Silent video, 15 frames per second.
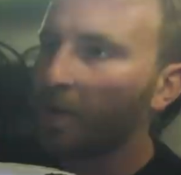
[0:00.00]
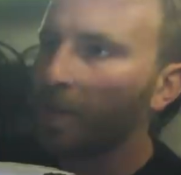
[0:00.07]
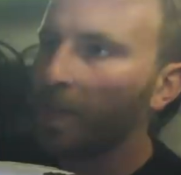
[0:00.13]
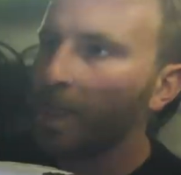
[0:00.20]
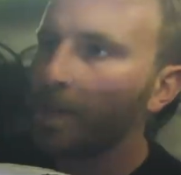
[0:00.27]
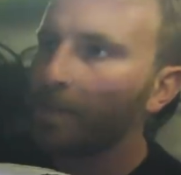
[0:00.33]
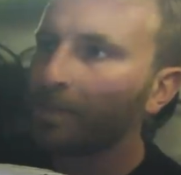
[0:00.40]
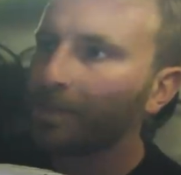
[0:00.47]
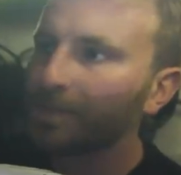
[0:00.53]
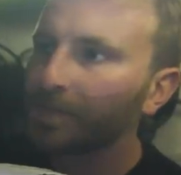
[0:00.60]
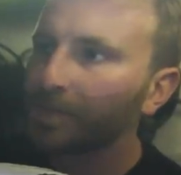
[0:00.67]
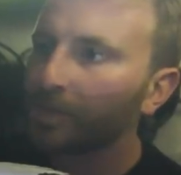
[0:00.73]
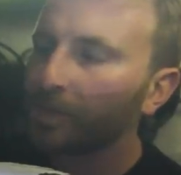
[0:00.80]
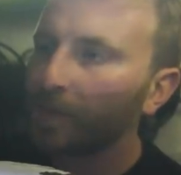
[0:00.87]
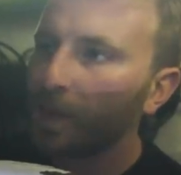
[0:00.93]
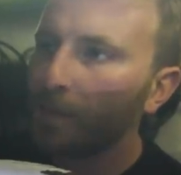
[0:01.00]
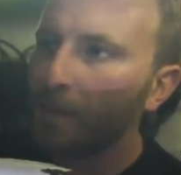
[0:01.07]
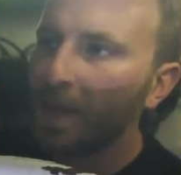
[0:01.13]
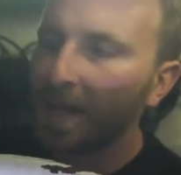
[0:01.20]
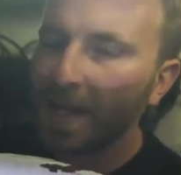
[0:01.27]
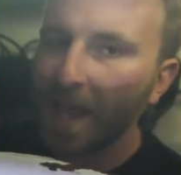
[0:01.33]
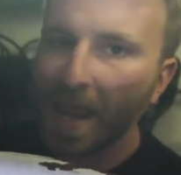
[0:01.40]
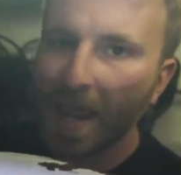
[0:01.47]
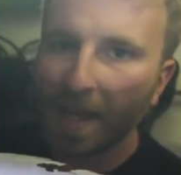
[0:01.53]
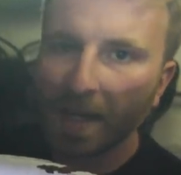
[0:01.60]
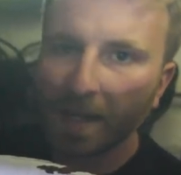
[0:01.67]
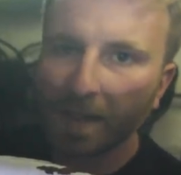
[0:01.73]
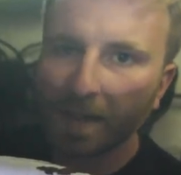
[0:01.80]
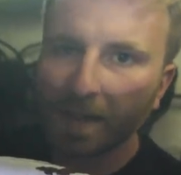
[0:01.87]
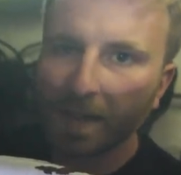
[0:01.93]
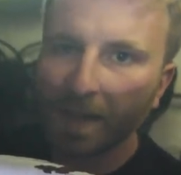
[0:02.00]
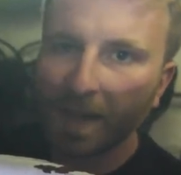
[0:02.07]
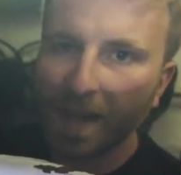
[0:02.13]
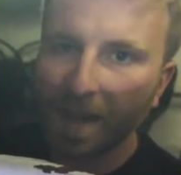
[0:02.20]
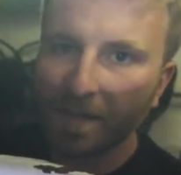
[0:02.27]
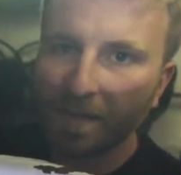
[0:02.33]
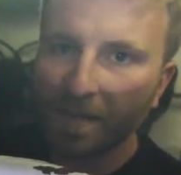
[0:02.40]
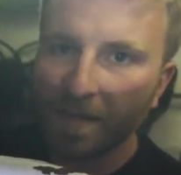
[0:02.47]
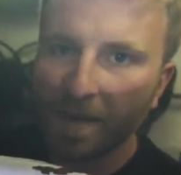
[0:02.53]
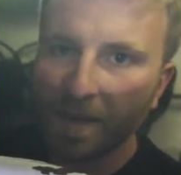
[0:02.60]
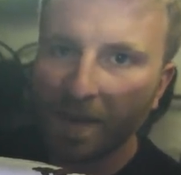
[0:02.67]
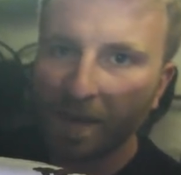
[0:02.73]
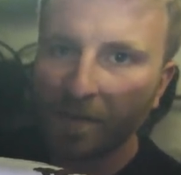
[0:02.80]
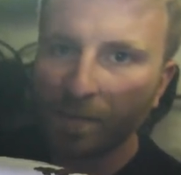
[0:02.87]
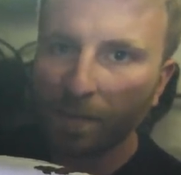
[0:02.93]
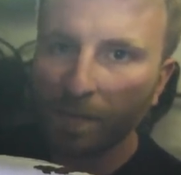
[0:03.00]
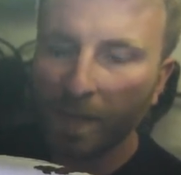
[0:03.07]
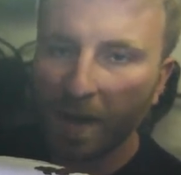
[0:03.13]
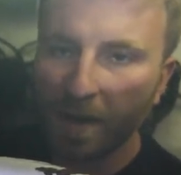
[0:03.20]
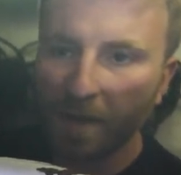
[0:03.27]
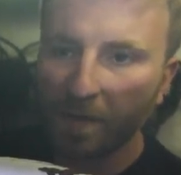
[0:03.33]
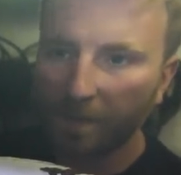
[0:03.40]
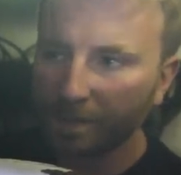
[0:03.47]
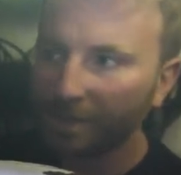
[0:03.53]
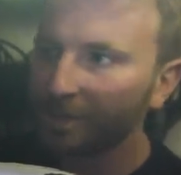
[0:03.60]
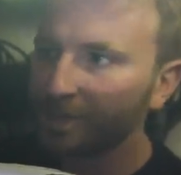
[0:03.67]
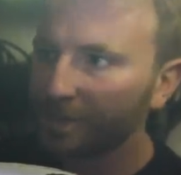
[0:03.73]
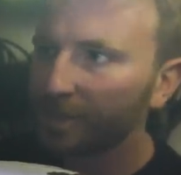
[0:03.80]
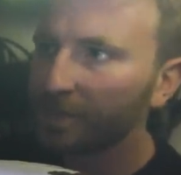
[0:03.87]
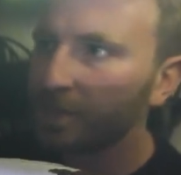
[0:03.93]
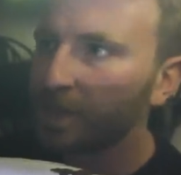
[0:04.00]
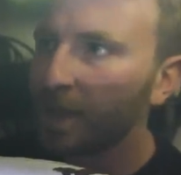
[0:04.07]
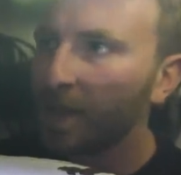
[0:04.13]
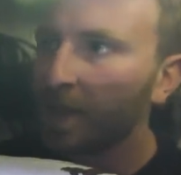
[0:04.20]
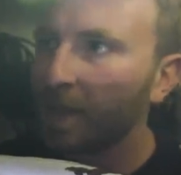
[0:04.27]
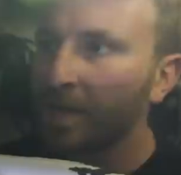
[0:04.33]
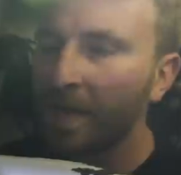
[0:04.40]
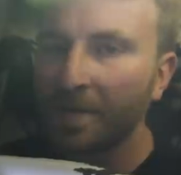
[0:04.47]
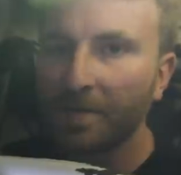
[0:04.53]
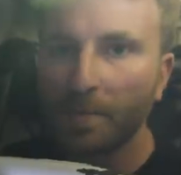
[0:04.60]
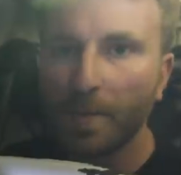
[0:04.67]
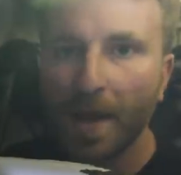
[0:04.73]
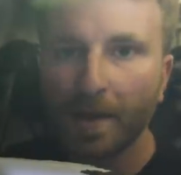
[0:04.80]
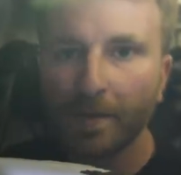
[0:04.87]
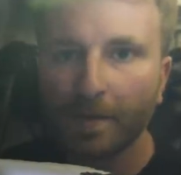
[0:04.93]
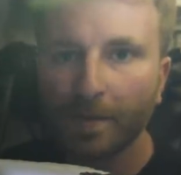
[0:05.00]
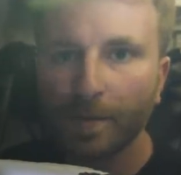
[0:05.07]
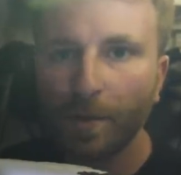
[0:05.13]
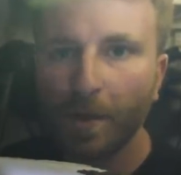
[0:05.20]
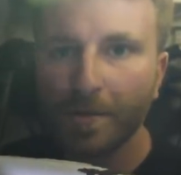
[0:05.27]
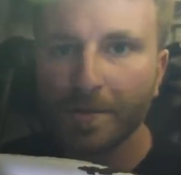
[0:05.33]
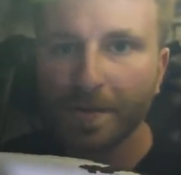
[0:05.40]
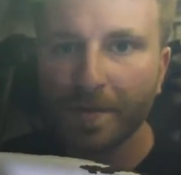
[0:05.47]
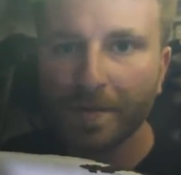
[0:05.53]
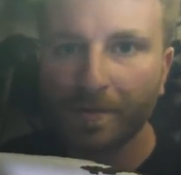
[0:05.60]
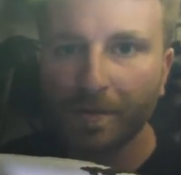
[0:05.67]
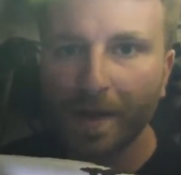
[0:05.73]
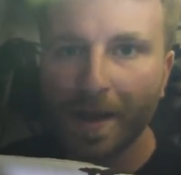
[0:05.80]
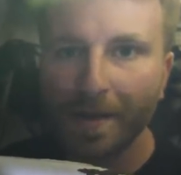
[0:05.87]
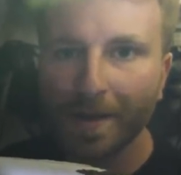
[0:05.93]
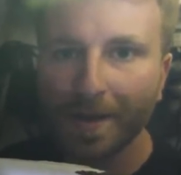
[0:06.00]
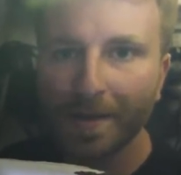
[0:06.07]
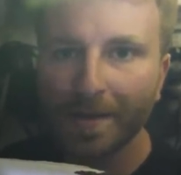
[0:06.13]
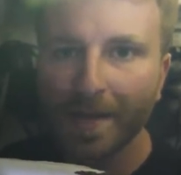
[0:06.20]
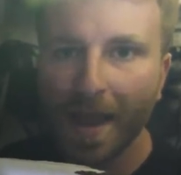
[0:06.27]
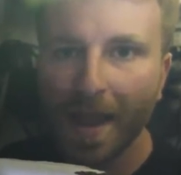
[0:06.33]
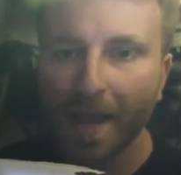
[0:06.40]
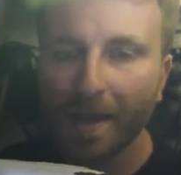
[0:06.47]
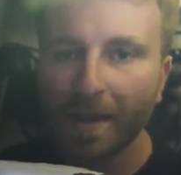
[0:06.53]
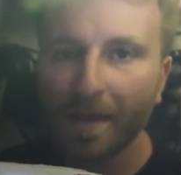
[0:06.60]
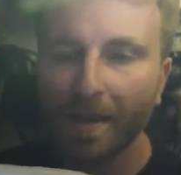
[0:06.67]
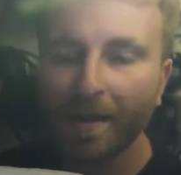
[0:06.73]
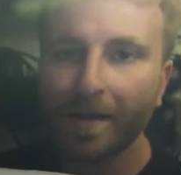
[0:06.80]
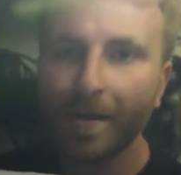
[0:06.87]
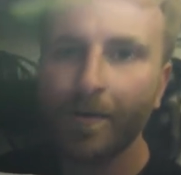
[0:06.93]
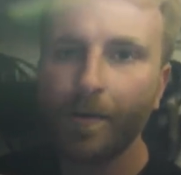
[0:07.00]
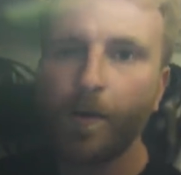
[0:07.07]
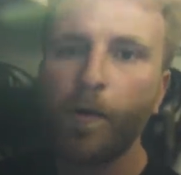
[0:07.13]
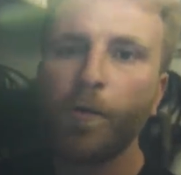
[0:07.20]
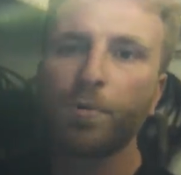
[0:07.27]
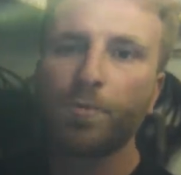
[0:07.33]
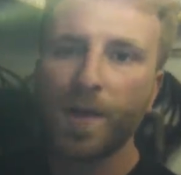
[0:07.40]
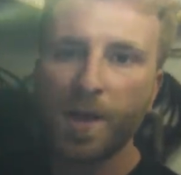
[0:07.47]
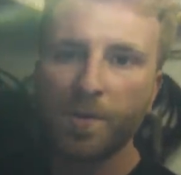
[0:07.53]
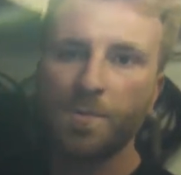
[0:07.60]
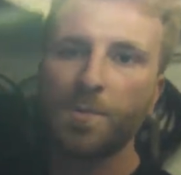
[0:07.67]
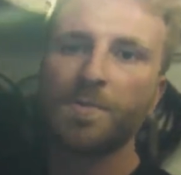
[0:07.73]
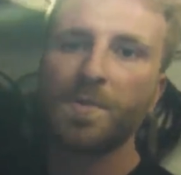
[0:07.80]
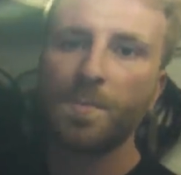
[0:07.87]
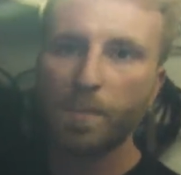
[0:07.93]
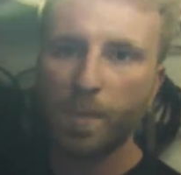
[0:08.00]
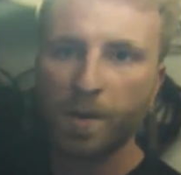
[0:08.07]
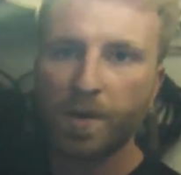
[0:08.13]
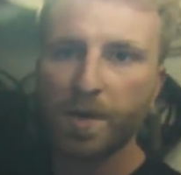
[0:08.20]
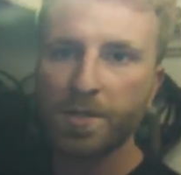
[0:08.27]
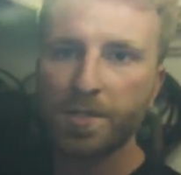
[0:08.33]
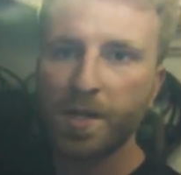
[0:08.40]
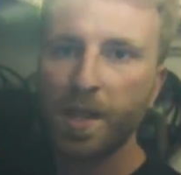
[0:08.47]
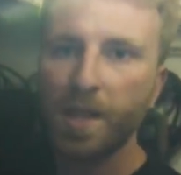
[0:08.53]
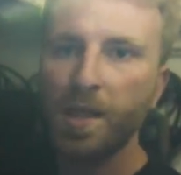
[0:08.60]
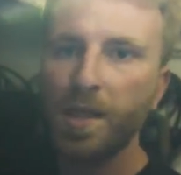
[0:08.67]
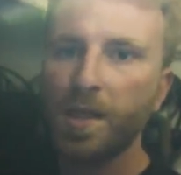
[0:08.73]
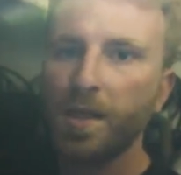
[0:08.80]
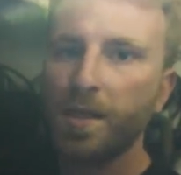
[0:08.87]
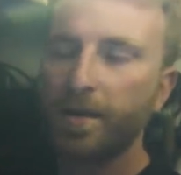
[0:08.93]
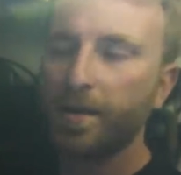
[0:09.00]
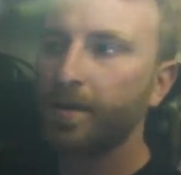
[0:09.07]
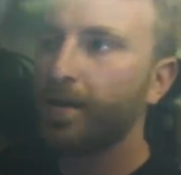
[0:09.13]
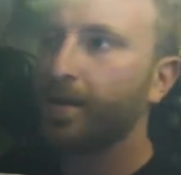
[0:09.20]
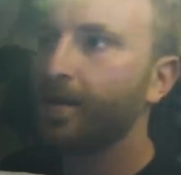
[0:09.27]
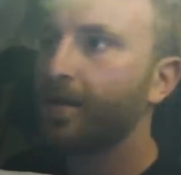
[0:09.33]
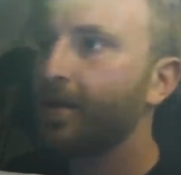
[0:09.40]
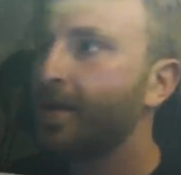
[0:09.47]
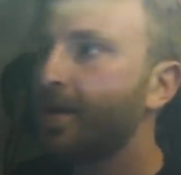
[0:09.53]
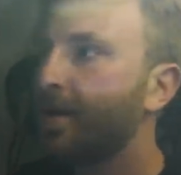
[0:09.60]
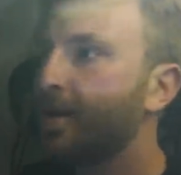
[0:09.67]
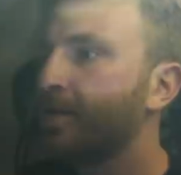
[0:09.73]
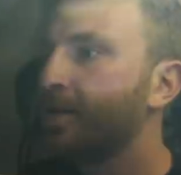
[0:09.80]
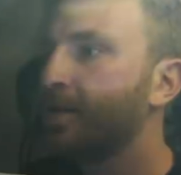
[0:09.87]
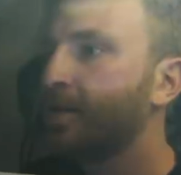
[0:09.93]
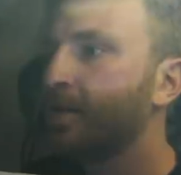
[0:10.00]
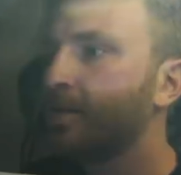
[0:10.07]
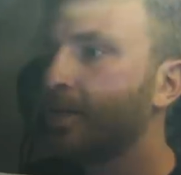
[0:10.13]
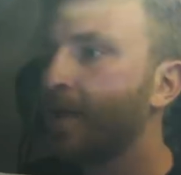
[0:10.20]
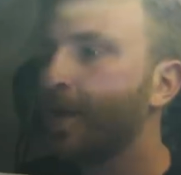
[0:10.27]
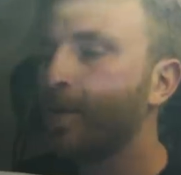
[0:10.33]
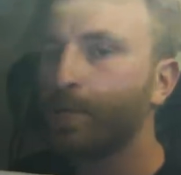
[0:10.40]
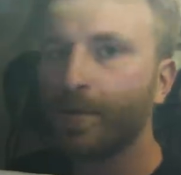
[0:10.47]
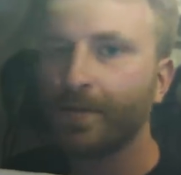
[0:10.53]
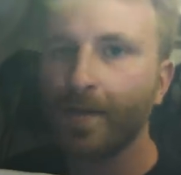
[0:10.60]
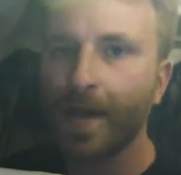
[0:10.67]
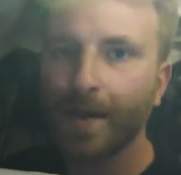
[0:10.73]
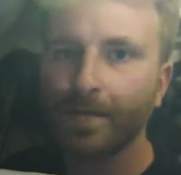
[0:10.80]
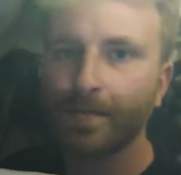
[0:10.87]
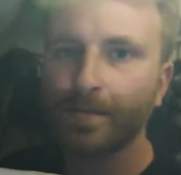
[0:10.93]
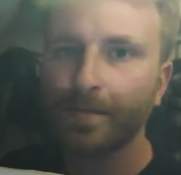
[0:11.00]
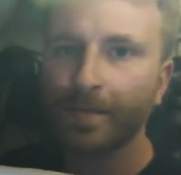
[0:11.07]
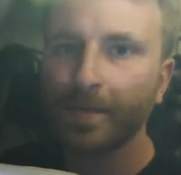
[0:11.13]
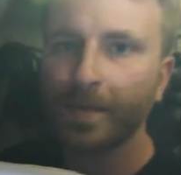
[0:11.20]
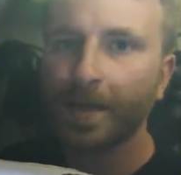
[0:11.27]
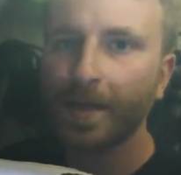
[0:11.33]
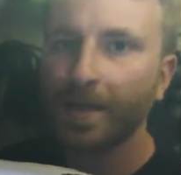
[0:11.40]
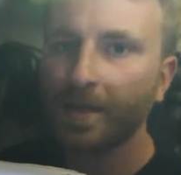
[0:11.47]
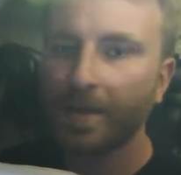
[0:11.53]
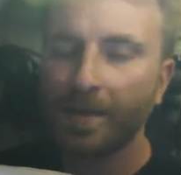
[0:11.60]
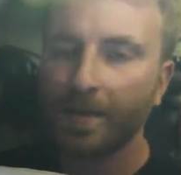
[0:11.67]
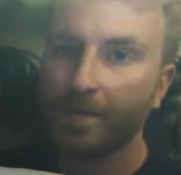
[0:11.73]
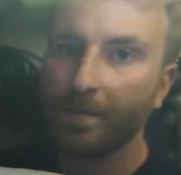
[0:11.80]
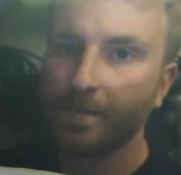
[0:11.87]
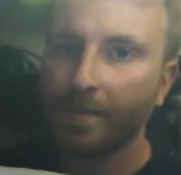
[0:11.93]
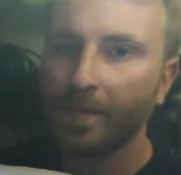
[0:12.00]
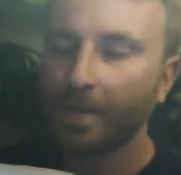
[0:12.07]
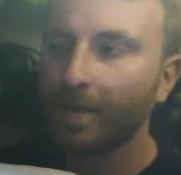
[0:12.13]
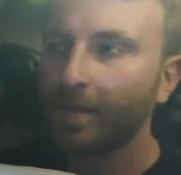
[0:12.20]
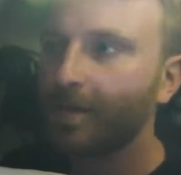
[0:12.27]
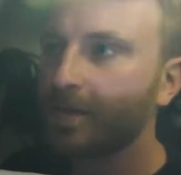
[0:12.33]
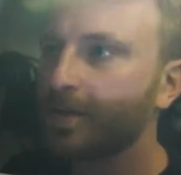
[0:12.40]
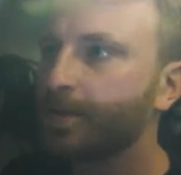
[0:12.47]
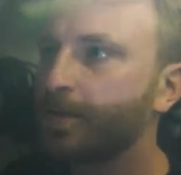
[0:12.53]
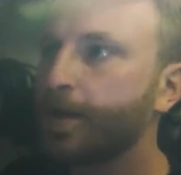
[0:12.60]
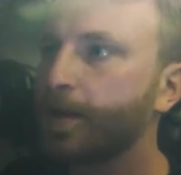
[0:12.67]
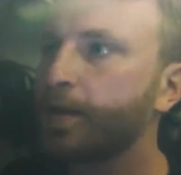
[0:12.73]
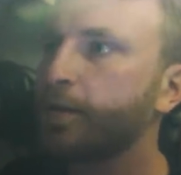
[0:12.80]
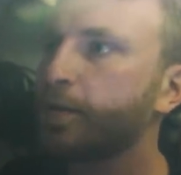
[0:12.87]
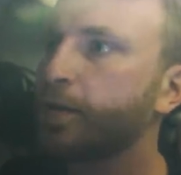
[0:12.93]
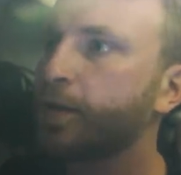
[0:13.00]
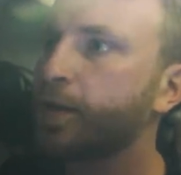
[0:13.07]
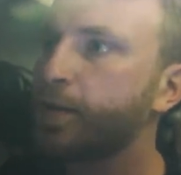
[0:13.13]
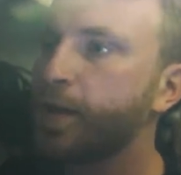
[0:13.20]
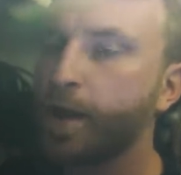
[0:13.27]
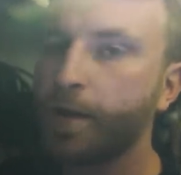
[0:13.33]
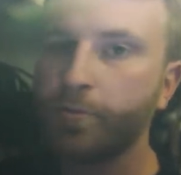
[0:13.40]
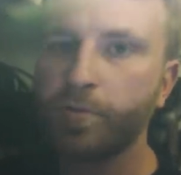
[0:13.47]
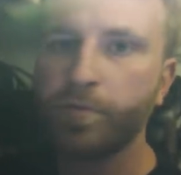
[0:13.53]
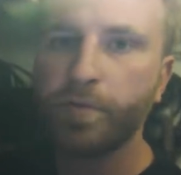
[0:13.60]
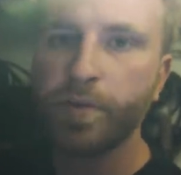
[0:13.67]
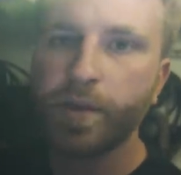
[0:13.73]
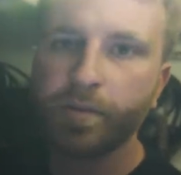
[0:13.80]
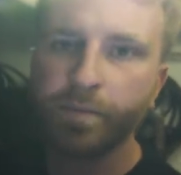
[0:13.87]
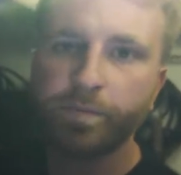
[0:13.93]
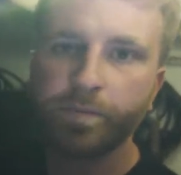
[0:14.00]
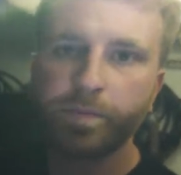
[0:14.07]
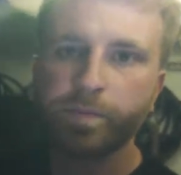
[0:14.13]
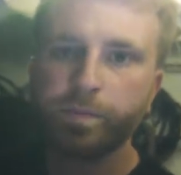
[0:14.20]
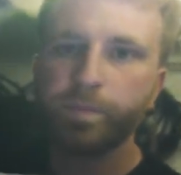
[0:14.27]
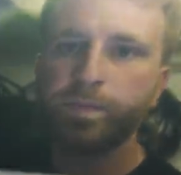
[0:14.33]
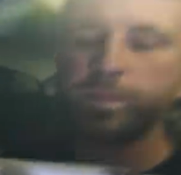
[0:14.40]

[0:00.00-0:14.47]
know, mitigate against, uh, exp you know, an excessive amount of explosions if a round hit the tank. Okay. Uh, all the rounds were submerged, uh, you know, to help prevent essentially a catastrophe. Okay.